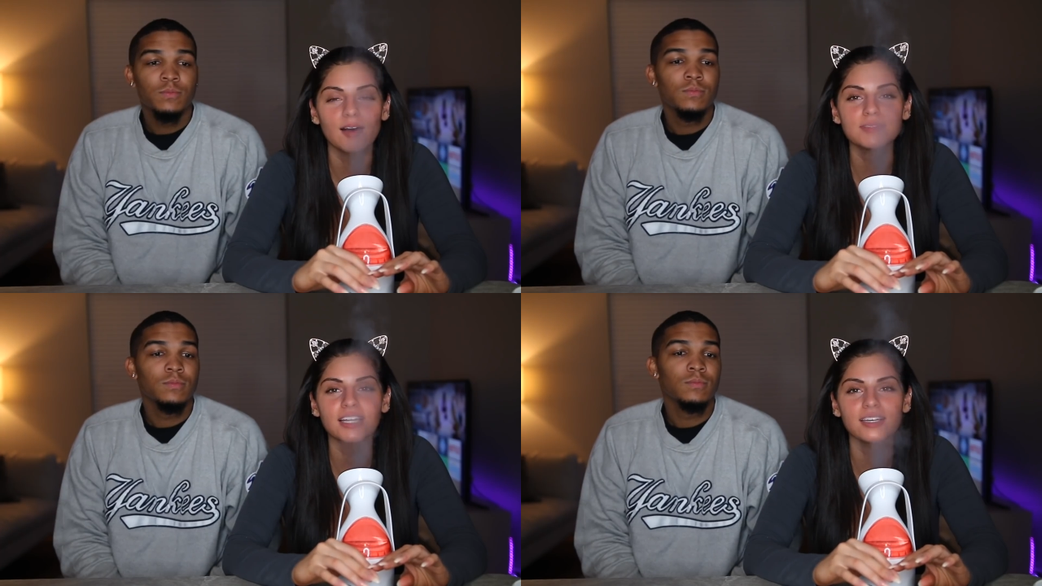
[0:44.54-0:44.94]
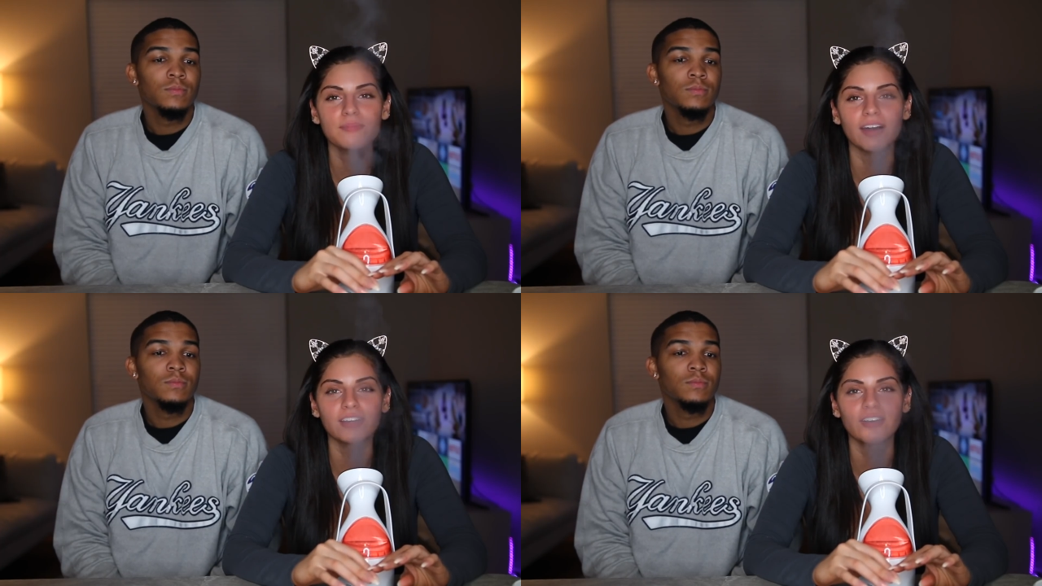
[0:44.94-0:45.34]
Speaker 1: I'm telling
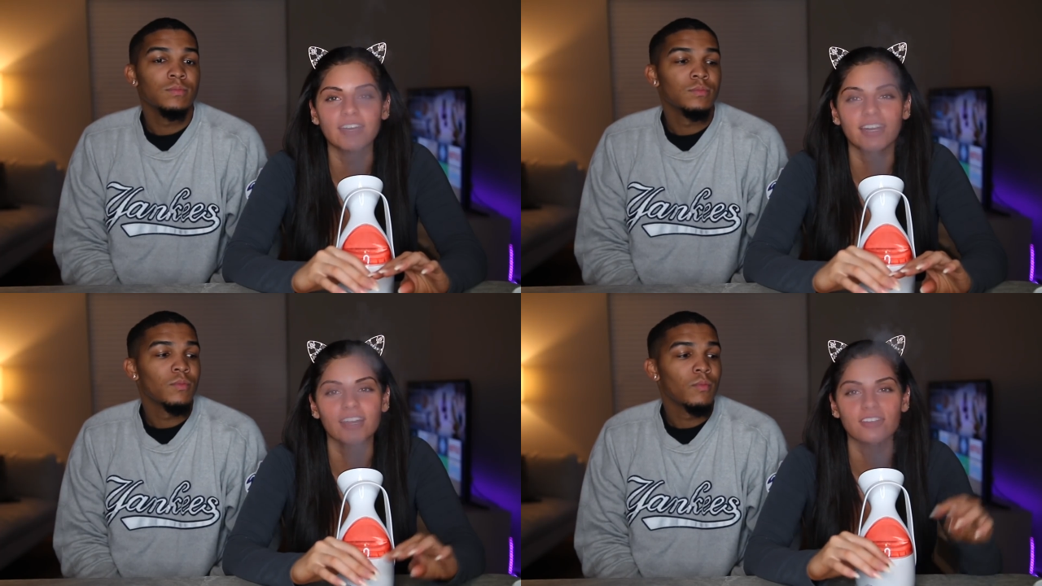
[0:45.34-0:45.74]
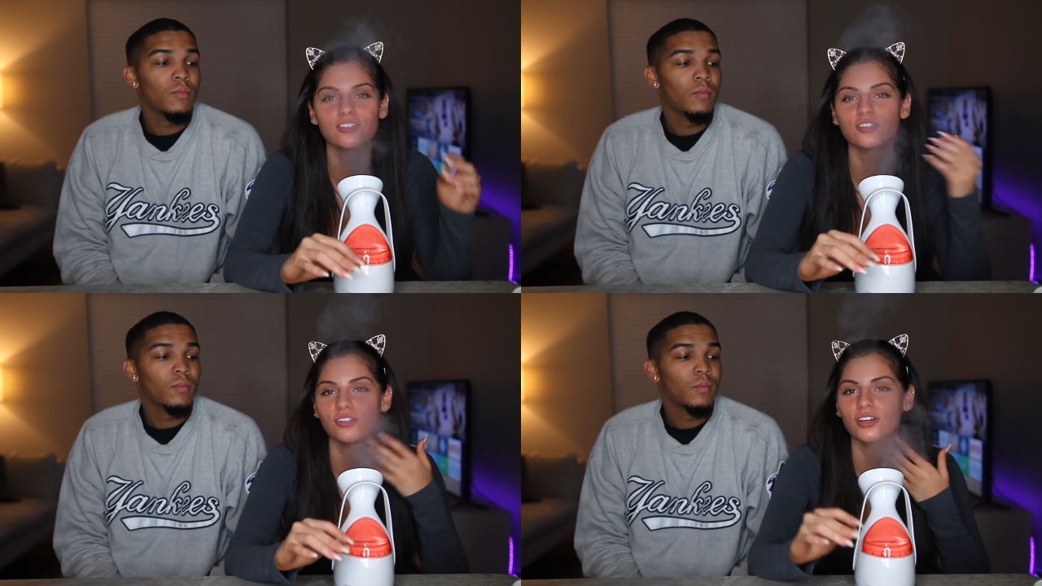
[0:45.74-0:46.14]
Mel to go get another
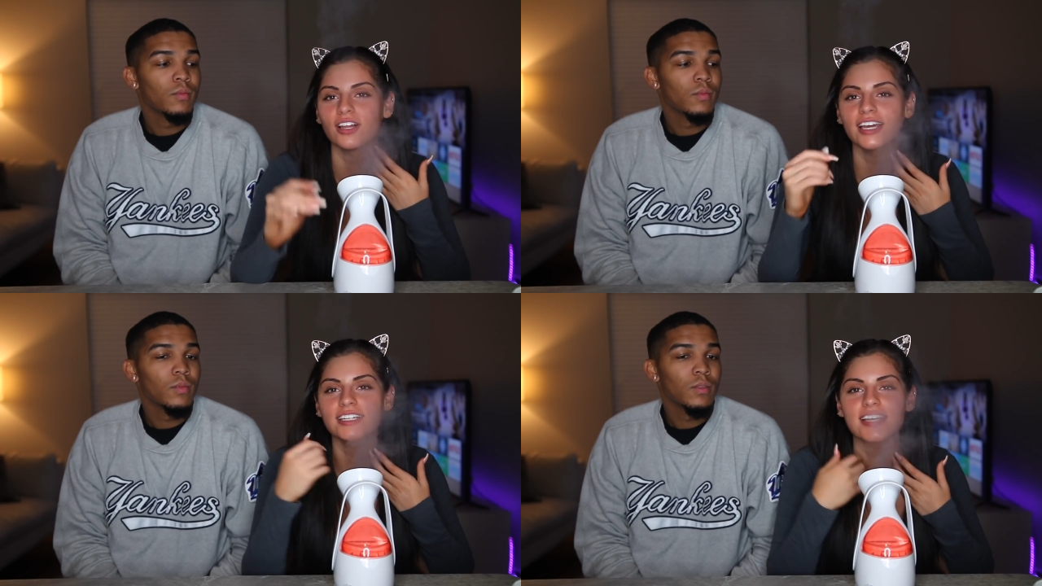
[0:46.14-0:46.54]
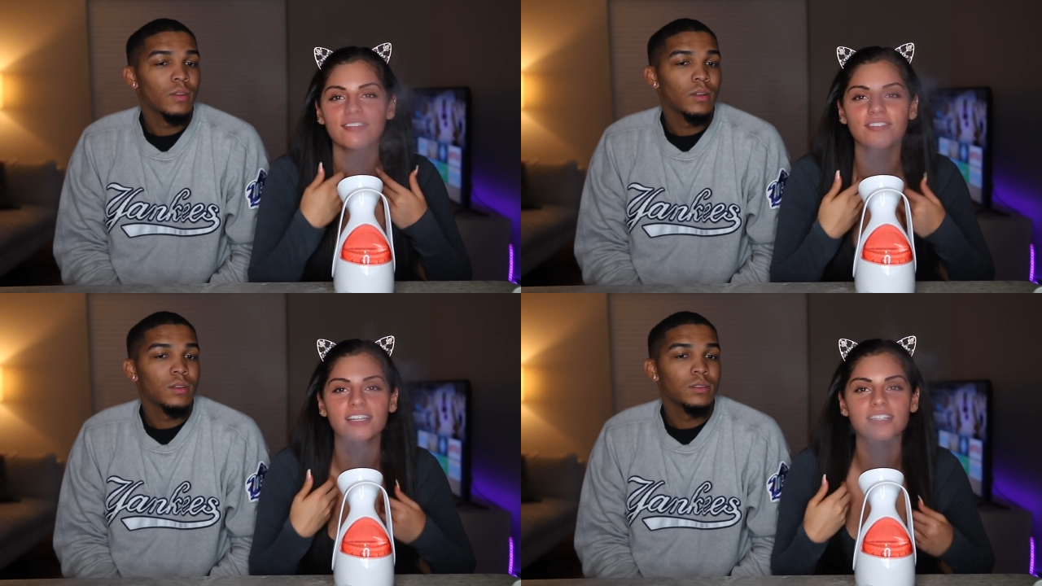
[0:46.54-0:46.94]
studio light because I
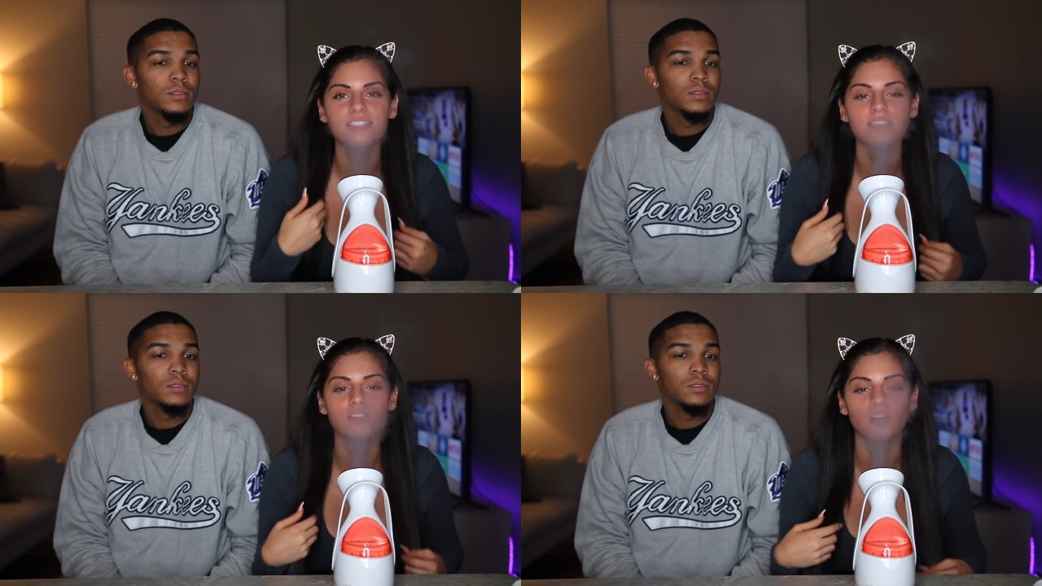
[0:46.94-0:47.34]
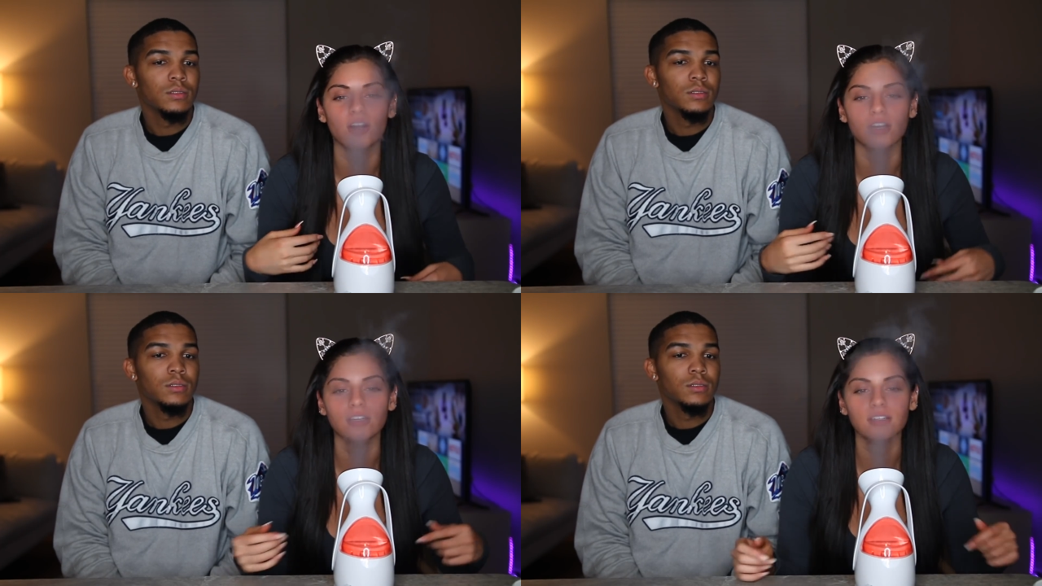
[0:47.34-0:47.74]
feel like this is
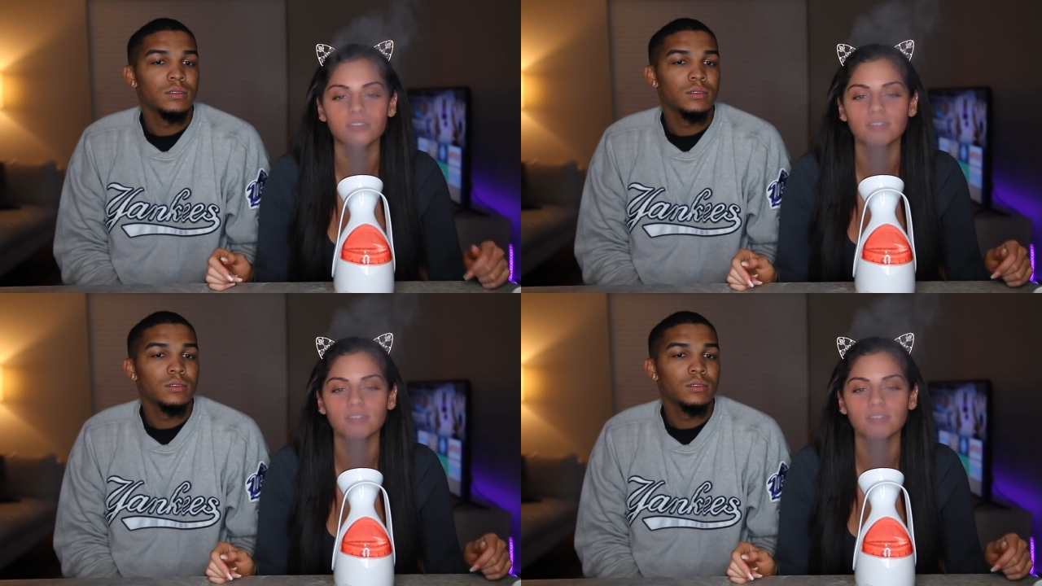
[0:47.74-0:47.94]
dark.